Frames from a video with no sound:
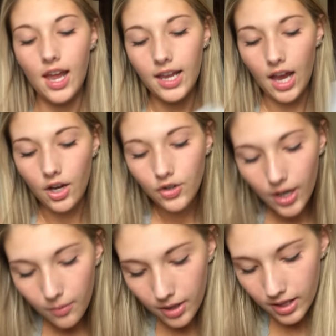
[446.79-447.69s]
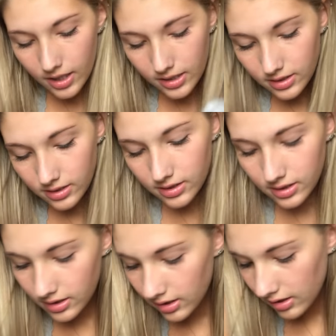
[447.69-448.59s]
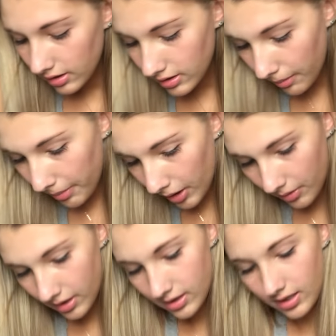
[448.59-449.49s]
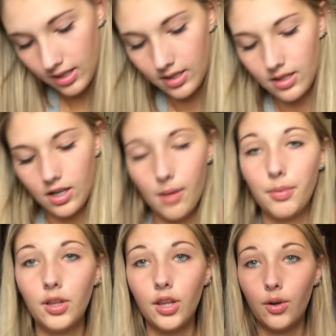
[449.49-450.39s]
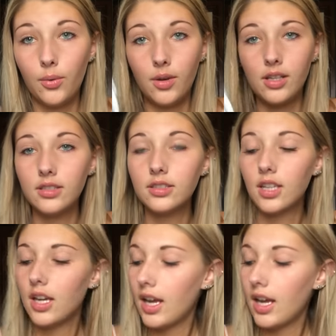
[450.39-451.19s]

I got gray ones, some big ones and a couple little ones.